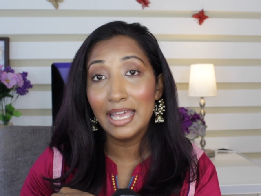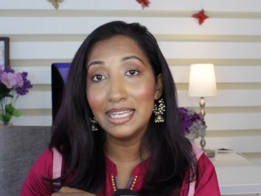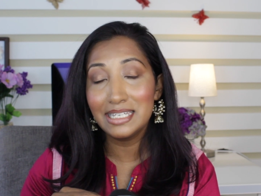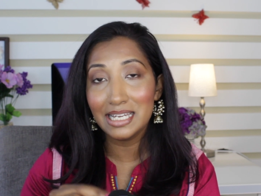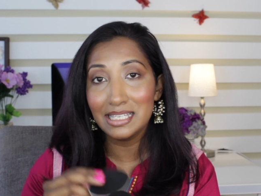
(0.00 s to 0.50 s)

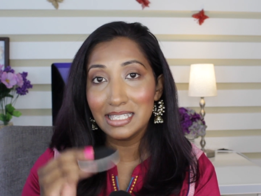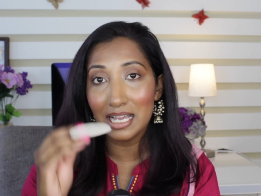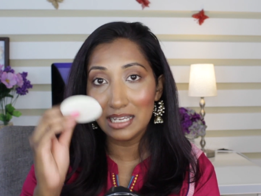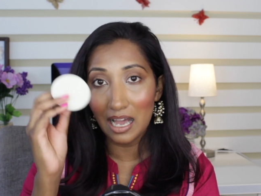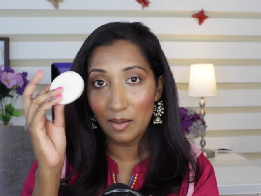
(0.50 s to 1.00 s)
It does
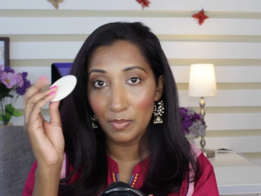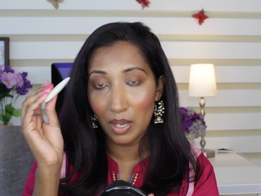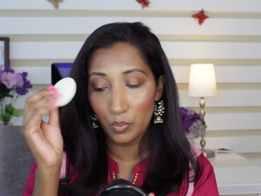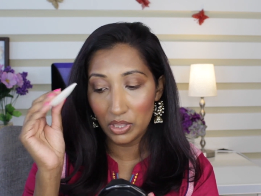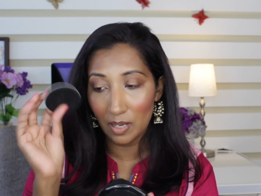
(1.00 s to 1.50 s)

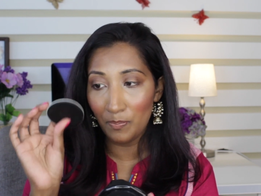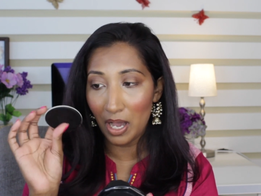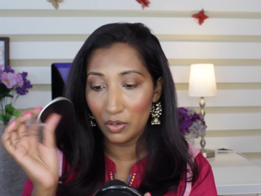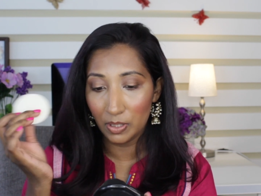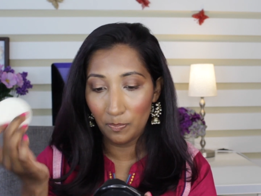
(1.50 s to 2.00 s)
come with a
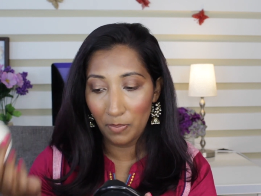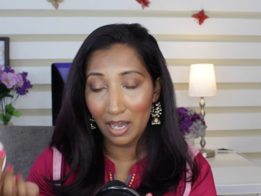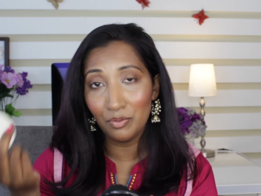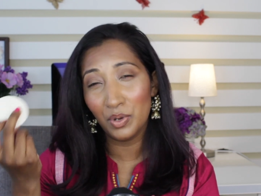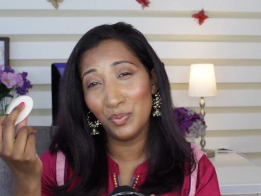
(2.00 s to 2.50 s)
powder
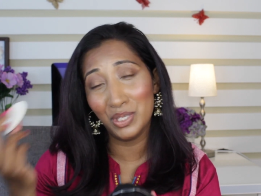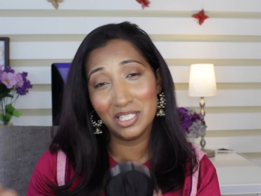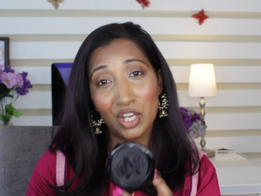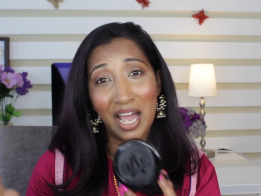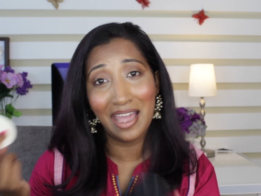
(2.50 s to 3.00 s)
puff,
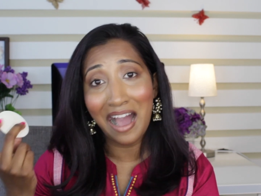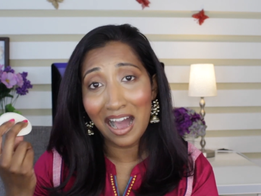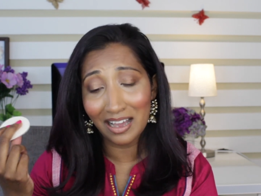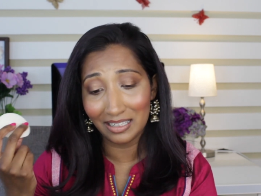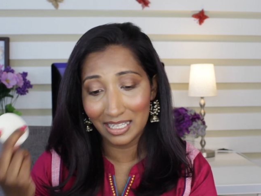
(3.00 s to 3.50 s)
which I
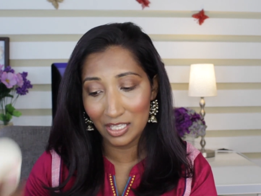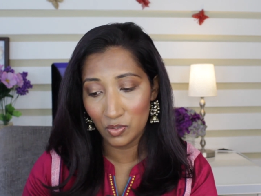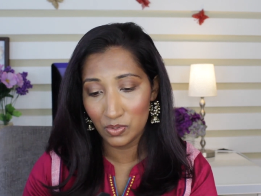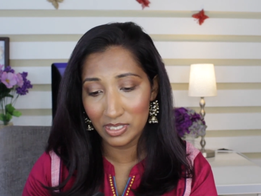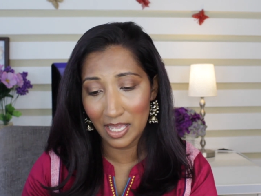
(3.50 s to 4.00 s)
hardly
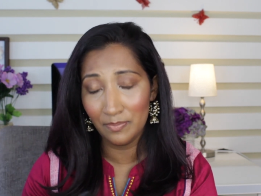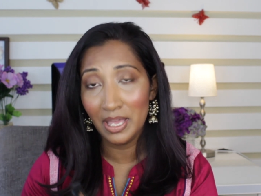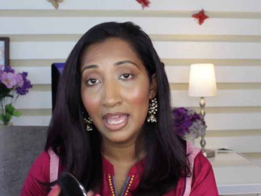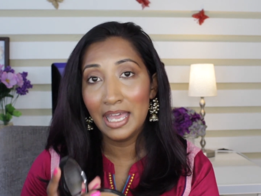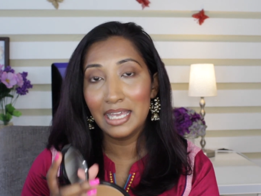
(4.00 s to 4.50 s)
use them.
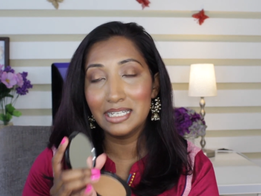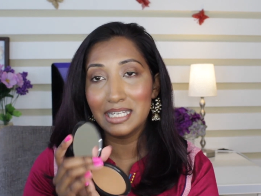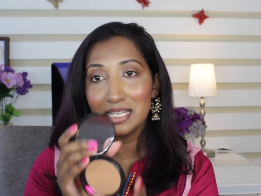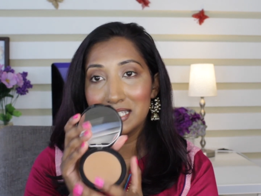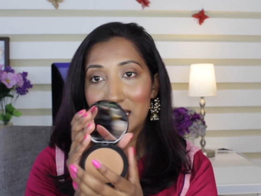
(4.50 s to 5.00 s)
It
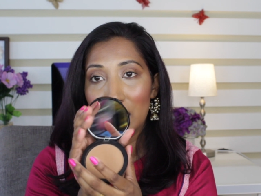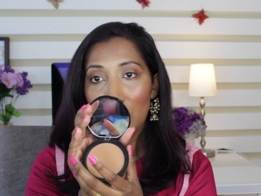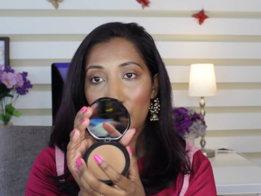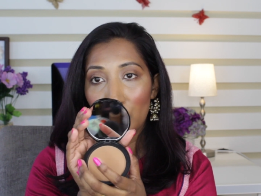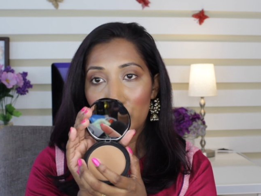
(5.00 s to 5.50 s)
does
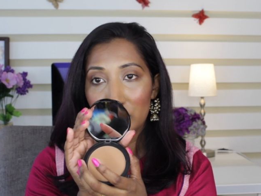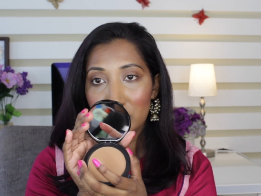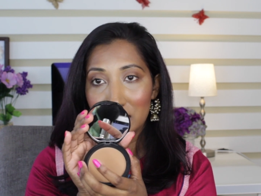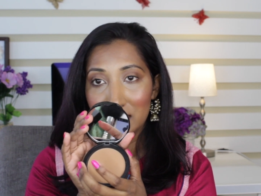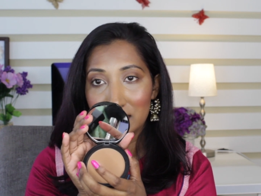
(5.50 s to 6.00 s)
come with a
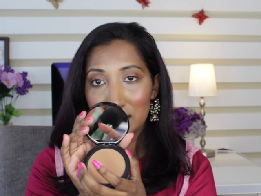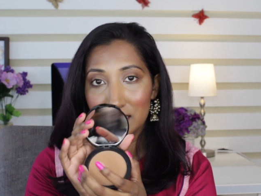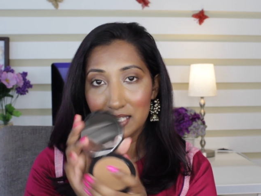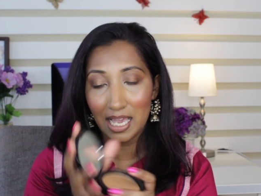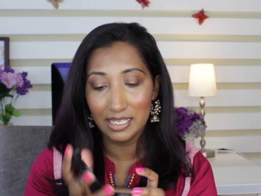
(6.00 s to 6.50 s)
decent
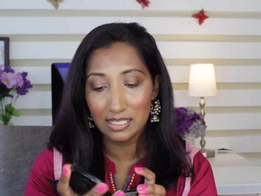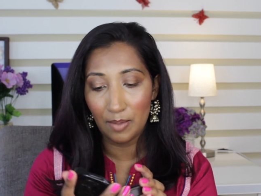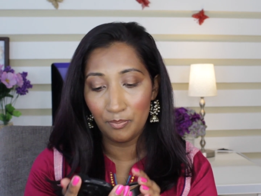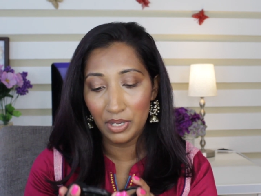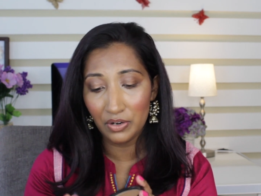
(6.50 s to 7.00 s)
size
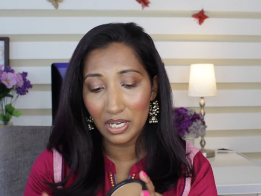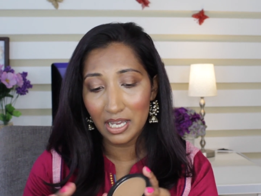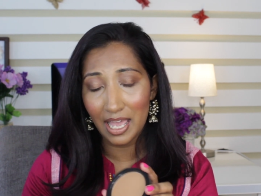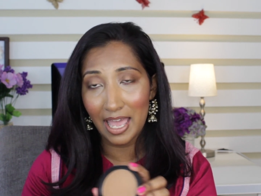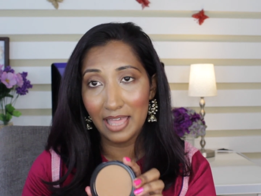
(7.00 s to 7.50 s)

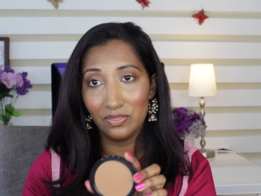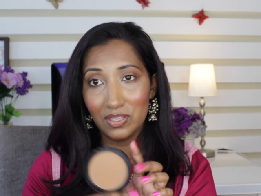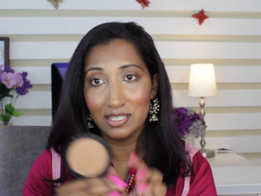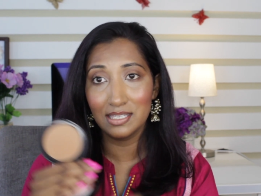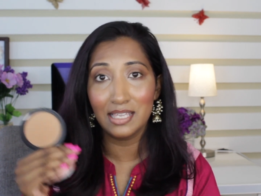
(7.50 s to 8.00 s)
mirror, and
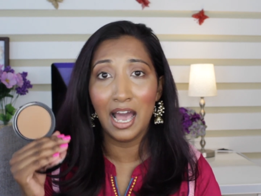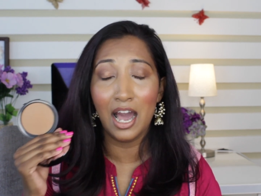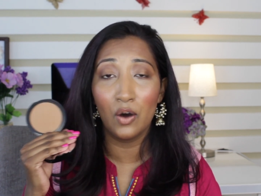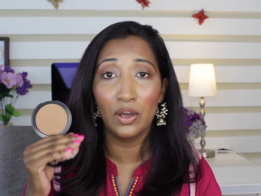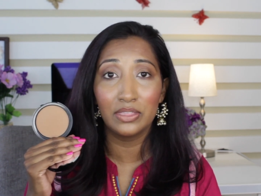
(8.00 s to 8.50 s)
this is
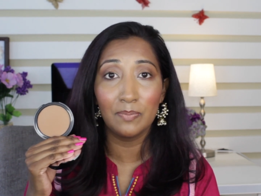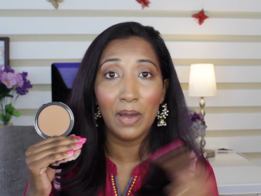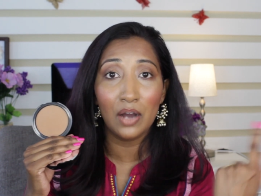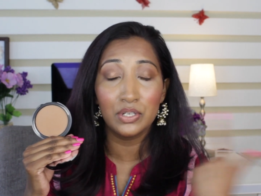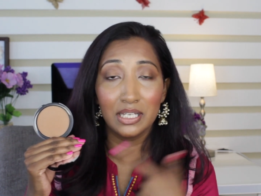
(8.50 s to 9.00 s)
how the
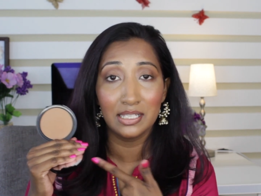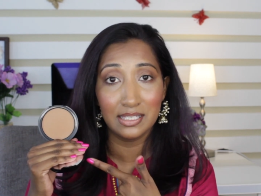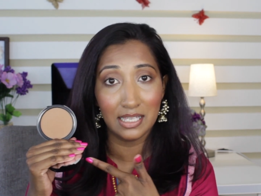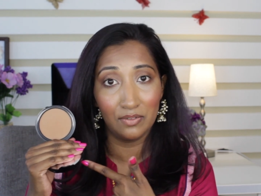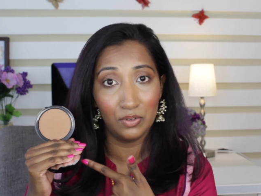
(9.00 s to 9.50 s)
powder
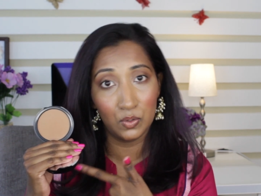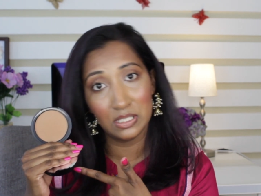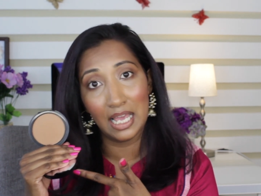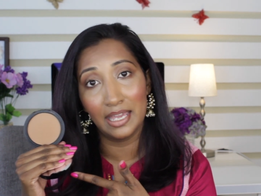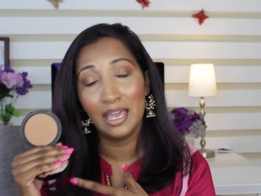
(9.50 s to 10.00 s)
itself
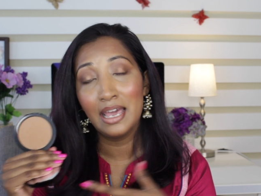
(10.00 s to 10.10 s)
looks like.